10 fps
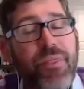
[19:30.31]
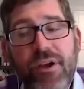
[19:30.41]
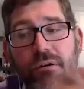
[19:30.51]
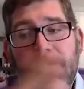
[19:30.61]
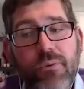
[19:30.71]

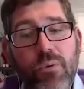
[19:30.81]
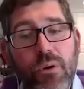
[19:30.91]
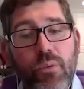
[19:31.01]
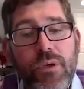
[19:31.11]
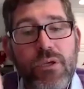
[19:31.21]

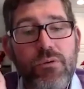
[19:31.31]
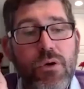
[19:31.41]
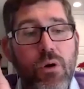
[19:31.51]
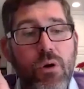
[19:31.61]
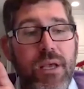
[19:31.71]
Therefore, when you
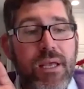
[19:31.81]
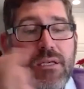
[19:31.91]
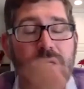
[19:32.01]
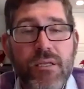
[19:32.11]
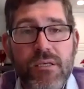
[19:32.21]
go
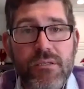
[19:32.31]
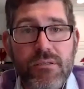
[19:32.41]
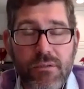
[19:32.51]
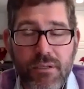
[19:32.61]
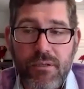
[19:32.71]
into
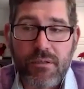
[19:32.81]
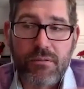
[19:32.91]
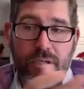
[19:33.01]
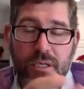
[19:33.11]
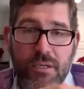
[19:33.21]
these uh, uh
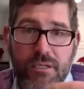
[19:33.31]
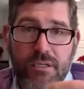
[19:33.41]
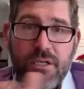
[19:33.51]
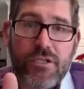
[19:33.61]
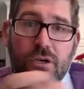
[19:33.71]

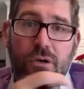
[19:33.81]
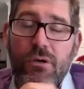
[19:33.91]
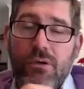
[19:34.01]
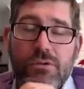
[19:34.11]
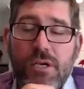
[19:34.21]
into these
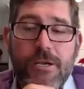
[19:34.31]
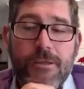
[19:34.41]
calls,